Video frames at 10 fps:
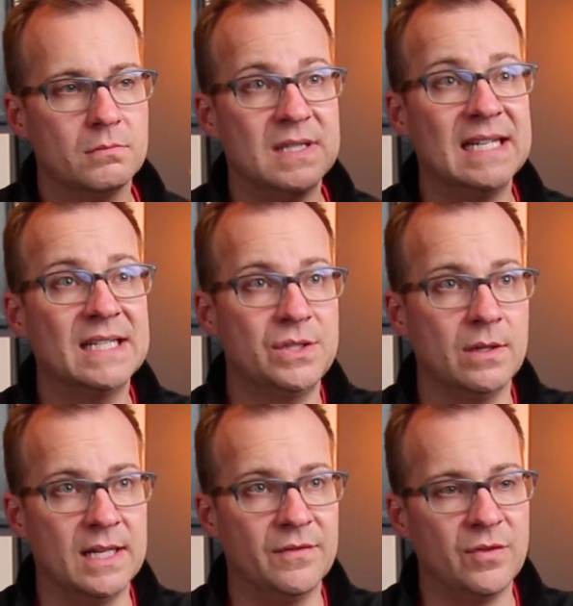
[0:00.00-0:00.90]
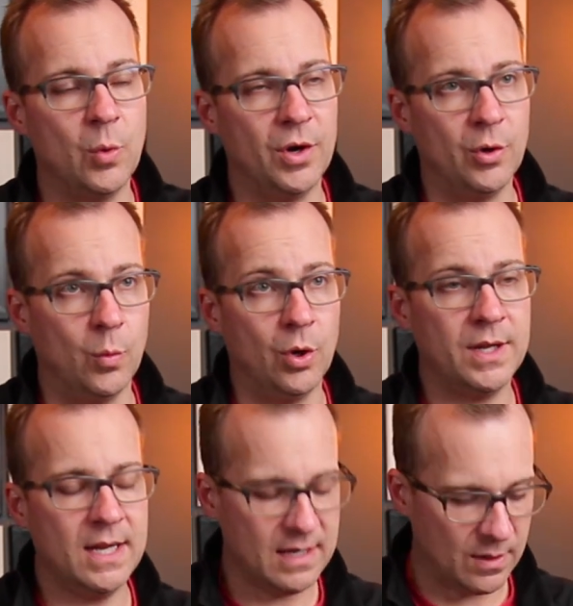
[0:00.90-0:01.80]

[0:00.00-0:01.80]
distally from where you're working,